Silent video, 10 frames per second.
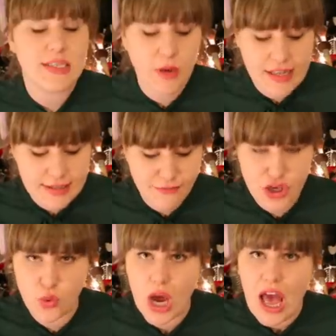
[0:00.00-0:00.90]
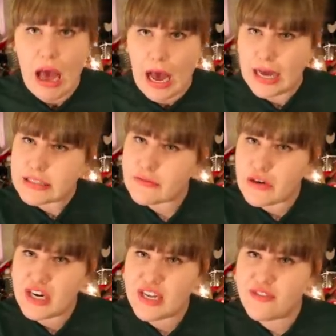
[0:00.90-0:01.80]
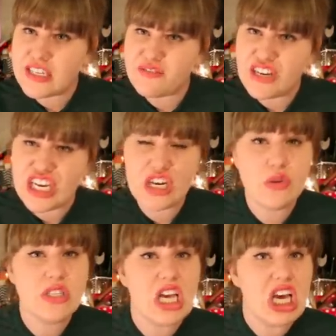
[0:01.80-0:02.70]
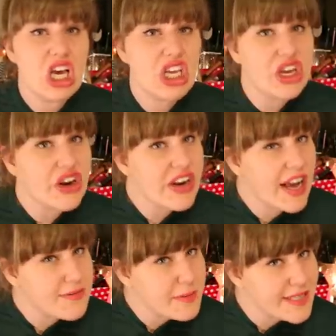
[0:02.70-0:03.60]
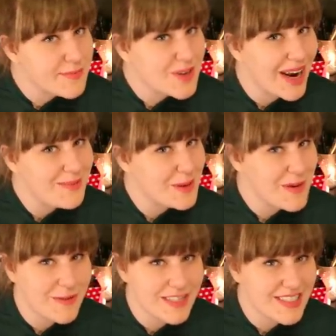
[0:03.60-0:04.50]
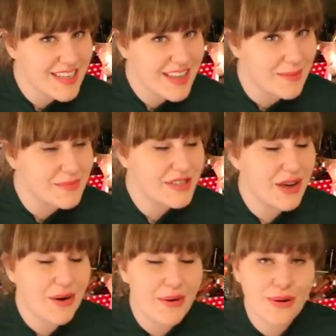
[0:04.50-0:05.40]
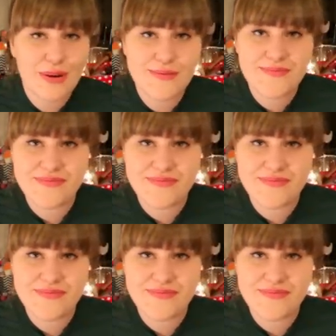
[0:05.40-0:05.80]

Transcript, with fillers: as well as if you ask for any of these videos, you're gonna have to be subscribed to be able to see them. So,